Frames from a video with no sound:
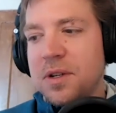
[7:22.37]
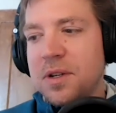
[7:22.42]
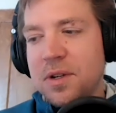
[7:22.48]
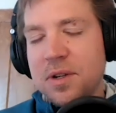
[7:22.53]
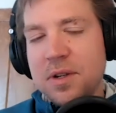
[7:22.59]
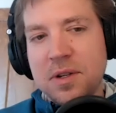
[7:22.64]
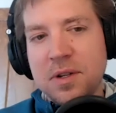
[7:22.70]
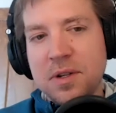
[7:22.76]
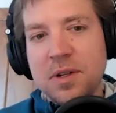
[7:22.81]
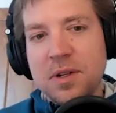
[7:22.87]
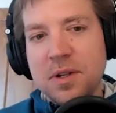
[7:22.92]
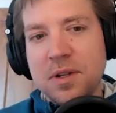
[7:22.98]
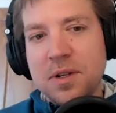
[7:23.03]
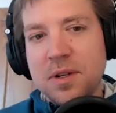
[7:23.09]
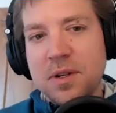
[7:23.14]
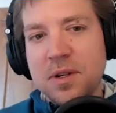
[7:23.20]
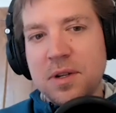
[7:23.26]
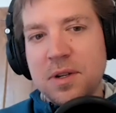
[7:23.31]

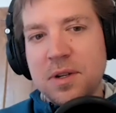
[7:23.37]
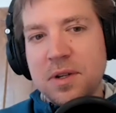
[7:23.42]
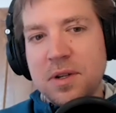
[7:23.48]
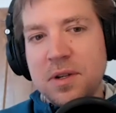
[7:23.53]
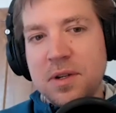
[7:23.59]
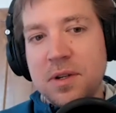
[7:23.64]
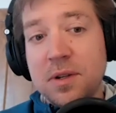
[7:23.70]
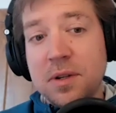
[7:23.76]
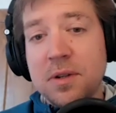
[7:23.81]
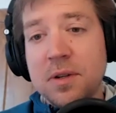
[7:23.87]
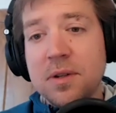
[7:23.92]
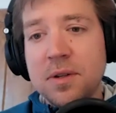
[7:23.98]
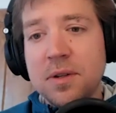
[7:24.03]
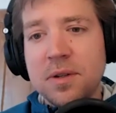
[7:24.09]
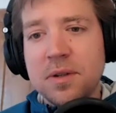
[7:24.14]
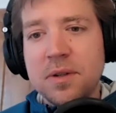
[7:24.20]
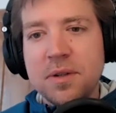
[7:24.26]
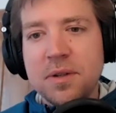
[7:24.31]

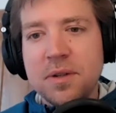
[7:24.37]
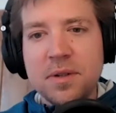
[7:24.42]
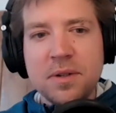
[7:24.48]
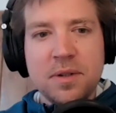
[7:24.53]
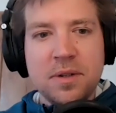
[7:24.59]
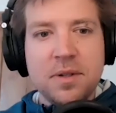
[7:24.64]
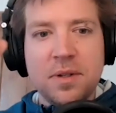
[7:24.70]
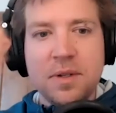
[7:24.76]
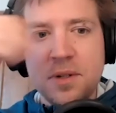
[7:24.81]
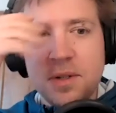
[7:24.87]
No words are spoken by the person on screen.